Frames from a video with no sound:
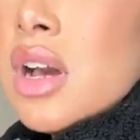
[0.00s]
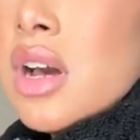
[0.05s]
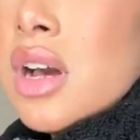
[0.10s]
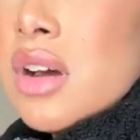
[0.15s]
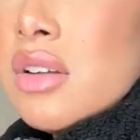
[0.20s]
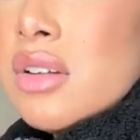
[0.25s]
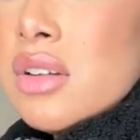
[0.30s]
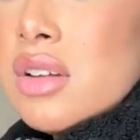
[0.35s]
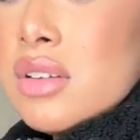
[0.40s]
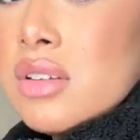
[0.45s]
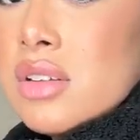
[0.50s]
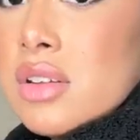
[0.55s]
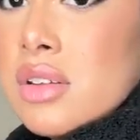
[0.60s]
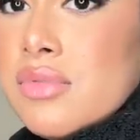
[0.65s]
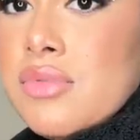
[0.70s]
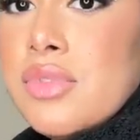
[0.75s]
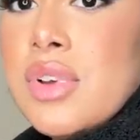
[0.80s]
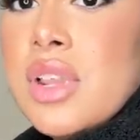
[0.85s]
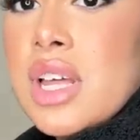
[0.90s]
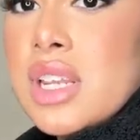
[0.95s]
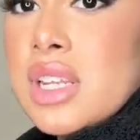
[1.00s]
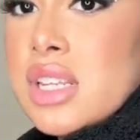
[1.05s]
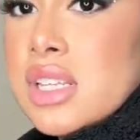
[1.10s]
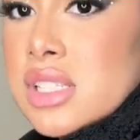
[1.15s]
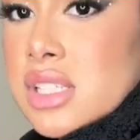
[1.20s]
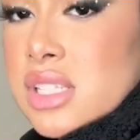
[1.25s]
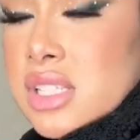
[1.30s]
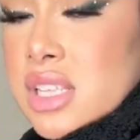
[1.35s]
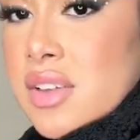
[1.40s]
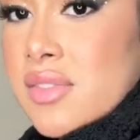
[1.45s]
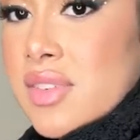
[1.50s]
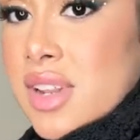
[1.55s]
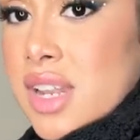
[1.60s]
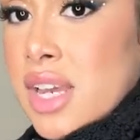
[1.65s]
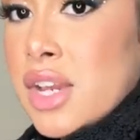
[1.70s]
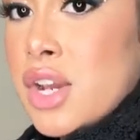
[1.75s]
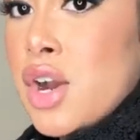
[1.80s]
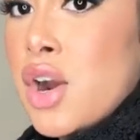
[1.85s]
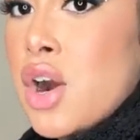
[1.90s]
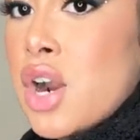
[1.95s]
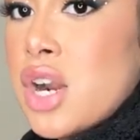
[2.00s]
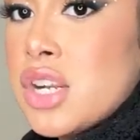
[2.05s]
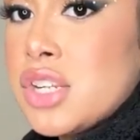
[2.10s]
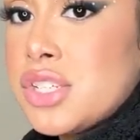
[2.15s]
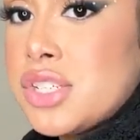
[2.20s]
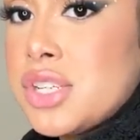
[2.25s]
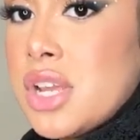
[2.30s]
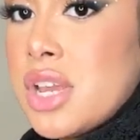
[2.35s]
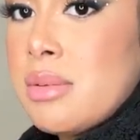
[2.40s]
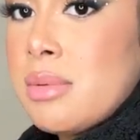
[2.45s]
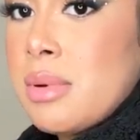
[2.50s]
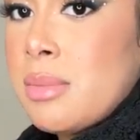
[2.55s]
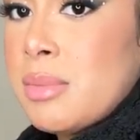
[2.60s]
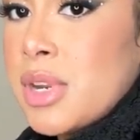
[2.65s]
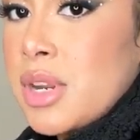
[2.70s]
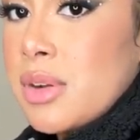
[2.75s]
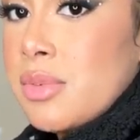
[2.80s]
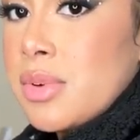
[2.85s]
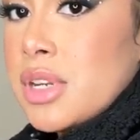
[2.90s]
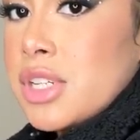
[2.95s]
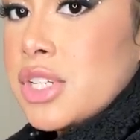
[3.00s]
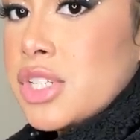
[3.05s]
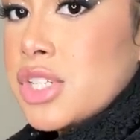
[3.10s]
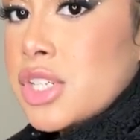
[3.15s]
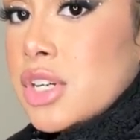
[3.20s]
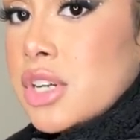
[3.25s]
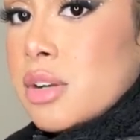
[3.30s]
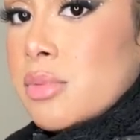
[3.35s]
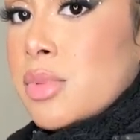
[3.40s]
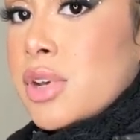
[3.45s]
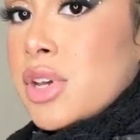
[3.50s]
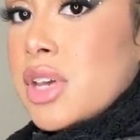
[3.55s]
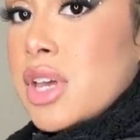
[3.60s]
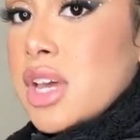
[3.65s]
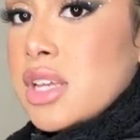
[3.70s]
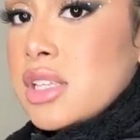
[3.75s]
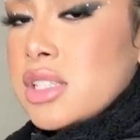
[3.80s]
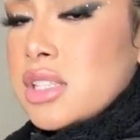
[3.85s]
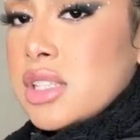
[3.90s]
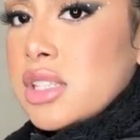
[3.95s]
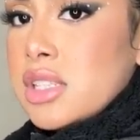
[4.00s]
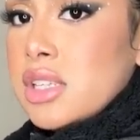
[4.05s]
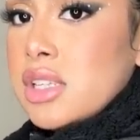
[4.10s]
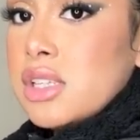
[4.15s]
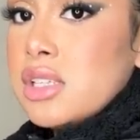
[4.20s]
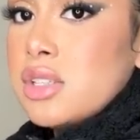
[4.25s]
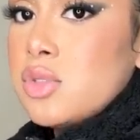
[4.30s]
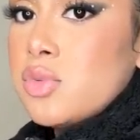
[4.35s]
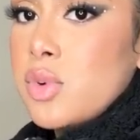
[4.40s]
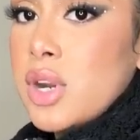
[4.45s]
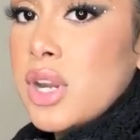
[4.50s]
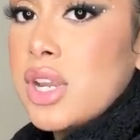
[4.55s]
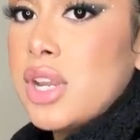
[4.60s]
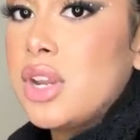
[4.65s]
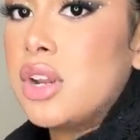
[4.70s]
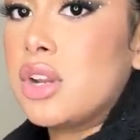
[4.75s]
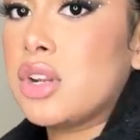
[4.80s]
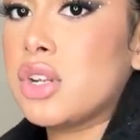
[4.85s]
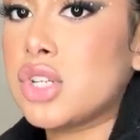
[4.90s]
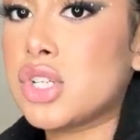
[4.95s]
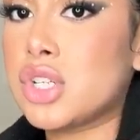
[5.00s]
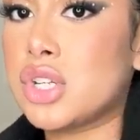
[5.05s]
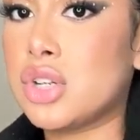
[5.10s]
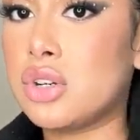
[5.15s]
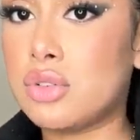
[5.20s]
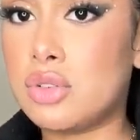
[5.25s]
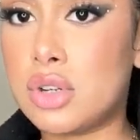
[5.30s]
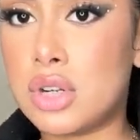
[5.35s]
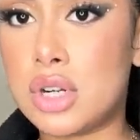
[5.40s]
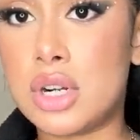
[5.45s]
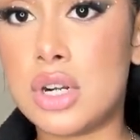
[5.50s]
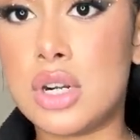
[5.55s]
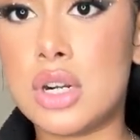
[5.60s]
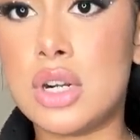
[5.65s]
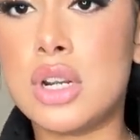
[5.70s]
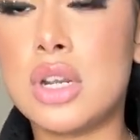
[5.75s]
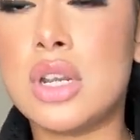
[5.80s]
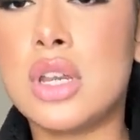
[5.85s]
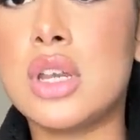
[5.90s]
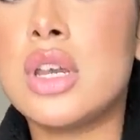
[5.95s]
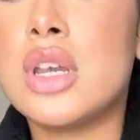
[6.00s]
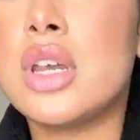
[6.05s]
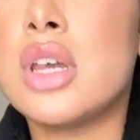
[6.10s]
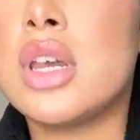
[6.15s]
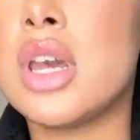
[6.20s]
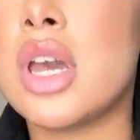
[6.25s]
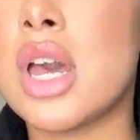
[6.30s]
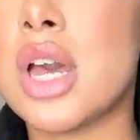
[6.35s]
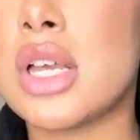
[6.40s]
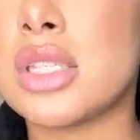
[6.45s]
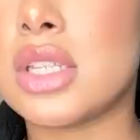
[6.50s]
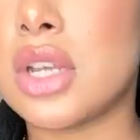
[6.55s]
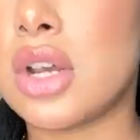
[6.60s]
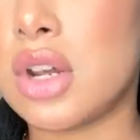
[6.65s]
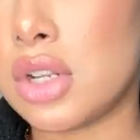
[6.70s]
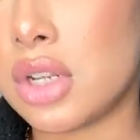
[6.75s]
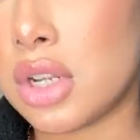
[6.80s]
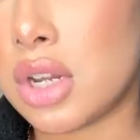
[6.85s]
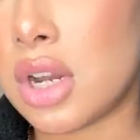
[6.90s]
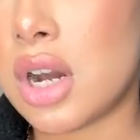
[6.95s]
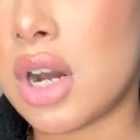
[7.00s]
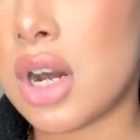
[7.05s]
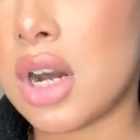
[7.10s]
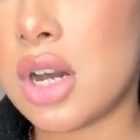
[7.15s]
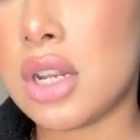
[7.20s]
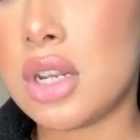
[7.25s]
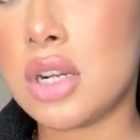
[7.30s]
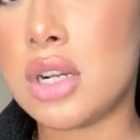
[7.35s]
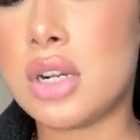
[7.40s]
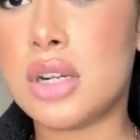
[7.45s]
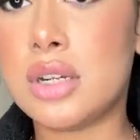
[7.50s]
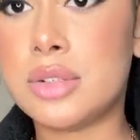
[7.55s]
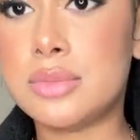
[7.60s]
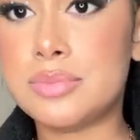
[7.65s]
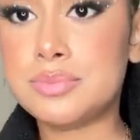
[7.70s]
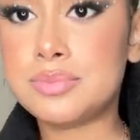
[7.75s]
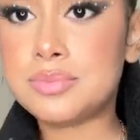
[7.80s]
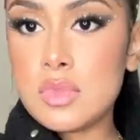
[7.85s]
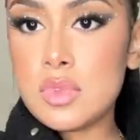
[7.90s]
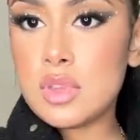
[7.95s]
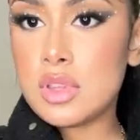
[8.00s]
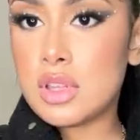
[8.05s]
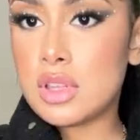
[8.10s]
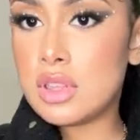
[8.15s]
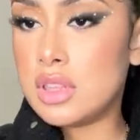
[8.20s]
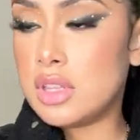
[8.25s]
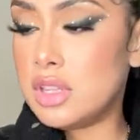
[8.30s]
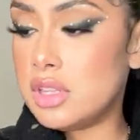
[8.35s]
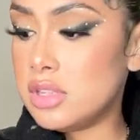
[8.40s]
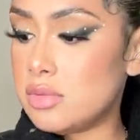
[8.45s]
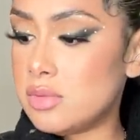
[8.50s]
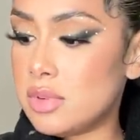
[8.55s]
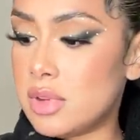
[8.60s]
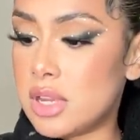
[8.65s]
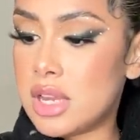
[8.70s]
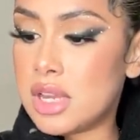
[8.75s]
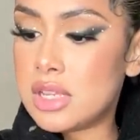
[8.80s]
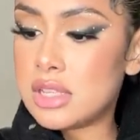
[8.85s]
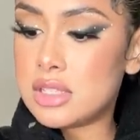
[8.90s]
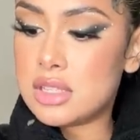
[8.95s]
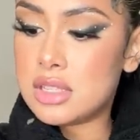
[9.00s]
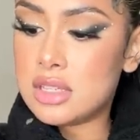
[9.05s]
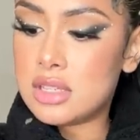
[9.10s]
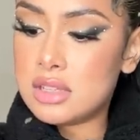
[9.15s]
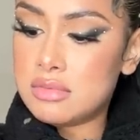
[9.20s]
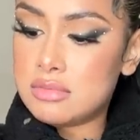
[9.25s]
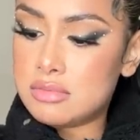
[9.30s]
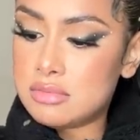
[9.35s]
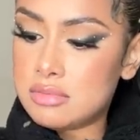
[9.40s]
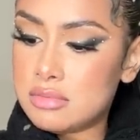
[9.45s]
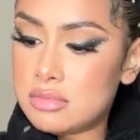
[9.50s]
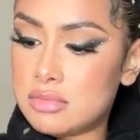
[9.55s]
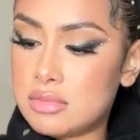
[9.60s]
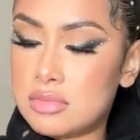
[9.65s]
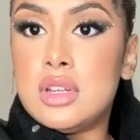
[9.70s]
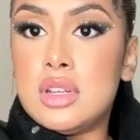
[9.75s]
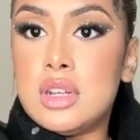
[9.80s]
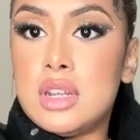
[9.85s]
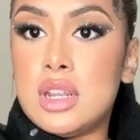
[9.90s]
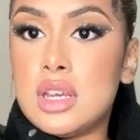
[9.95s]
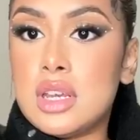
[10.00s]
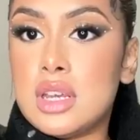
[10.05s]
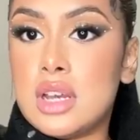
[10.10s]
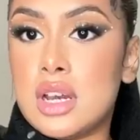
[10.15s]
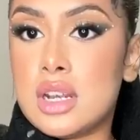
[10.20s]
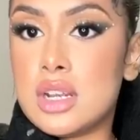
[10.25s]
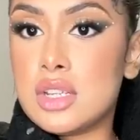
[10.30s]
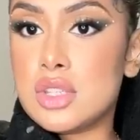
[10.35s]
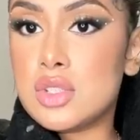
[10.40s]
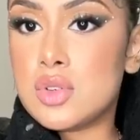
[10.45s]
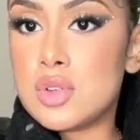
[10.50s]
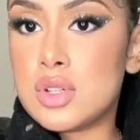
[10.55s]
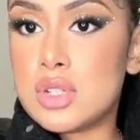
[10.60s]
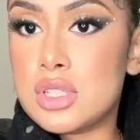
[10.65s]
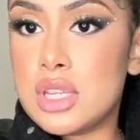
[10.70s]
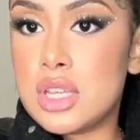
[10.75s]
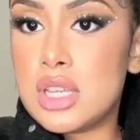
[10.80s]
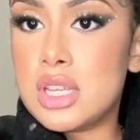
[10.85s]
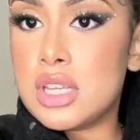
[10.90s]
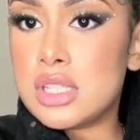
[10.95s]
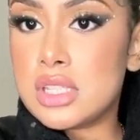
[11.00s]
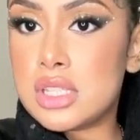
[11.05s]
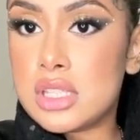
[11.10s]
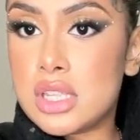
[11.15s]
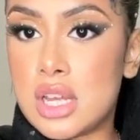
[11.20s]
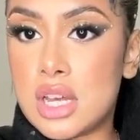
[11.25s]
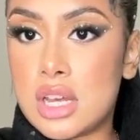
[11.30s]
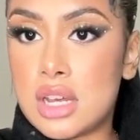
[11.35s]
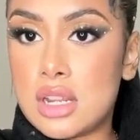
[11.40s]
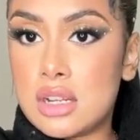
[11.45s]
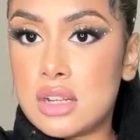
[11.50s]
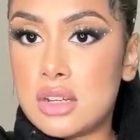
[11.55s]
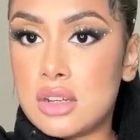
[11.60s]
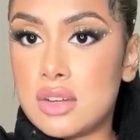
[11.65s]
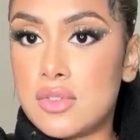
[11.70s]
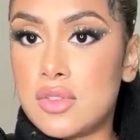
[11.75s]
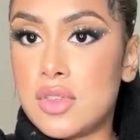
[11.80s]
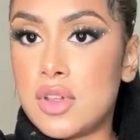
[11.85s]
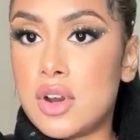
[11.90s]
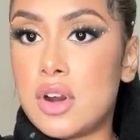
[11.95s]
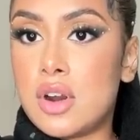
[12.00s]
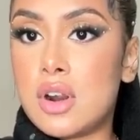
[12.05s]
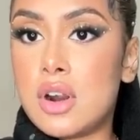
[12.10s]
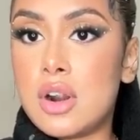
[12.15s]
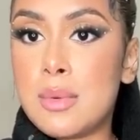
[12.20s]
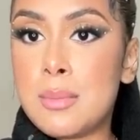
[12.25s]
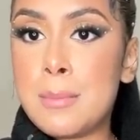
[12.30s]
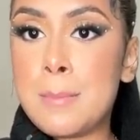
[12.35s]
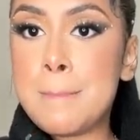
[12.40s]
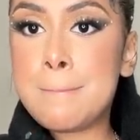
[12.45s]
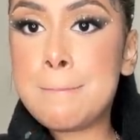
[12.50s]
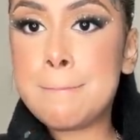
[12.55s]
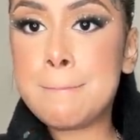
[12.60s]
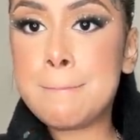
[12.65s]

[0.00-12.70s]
I don't know, I feel like this is giving like heart shape. I'm not really sure, but it has this right here on the shoulder. It has it on the collar. This one has it like kind of towards the inside of the arm.